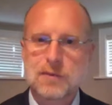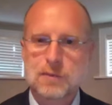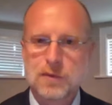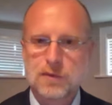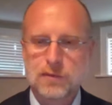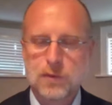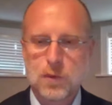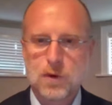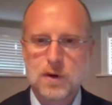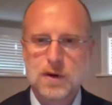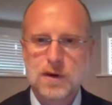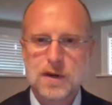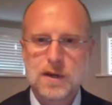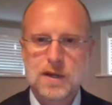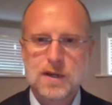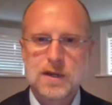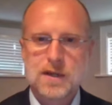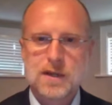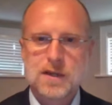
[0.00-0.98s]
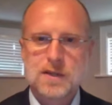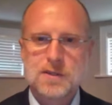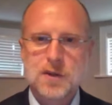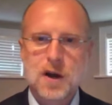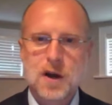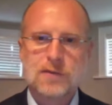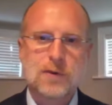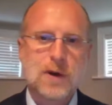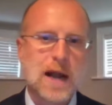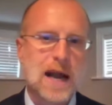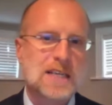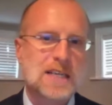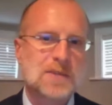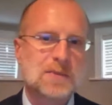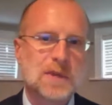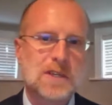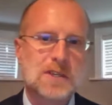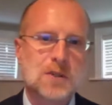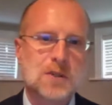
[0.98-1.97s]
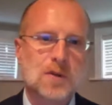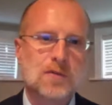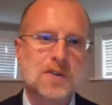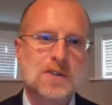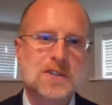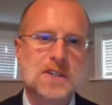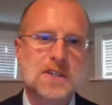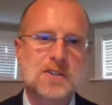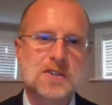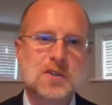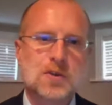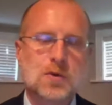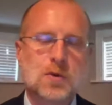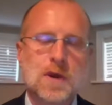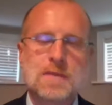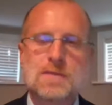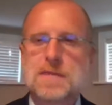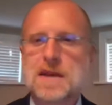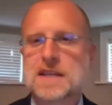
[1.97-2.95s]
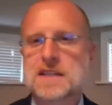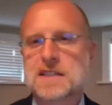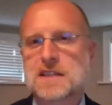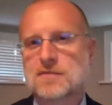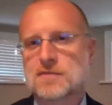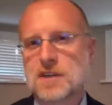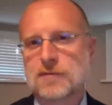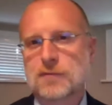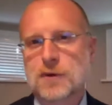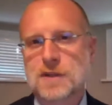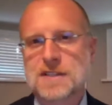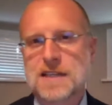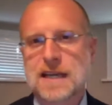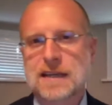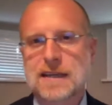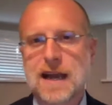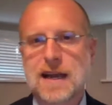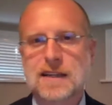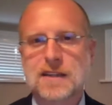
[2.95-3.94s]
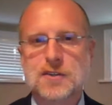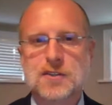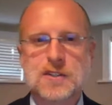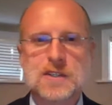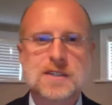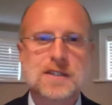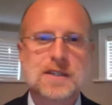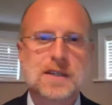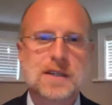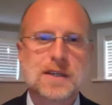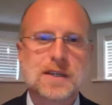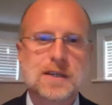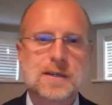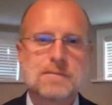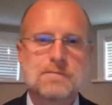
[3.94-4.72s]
never before to offer high-speed services through a mix of different technologies.